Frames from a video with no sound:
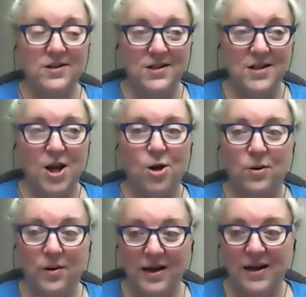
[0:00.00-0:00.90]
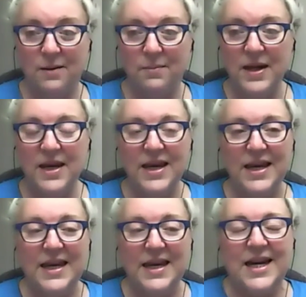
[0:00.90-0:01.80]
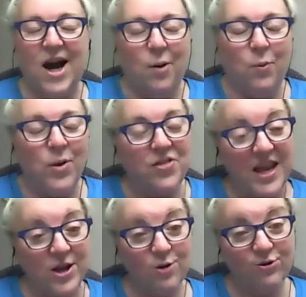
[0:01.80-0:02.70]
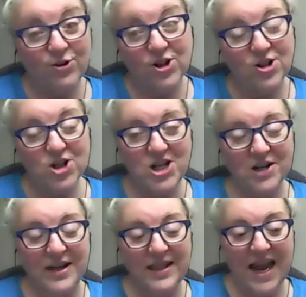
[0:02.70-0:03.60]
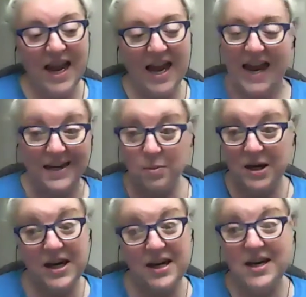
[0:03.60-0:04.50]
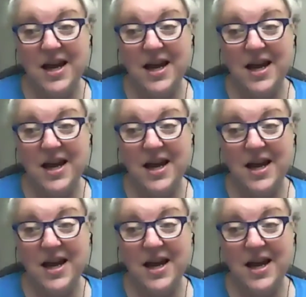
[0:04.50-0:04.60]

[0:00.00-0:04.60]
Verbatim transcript: So, um, well, thank you for sharing that. And anybody,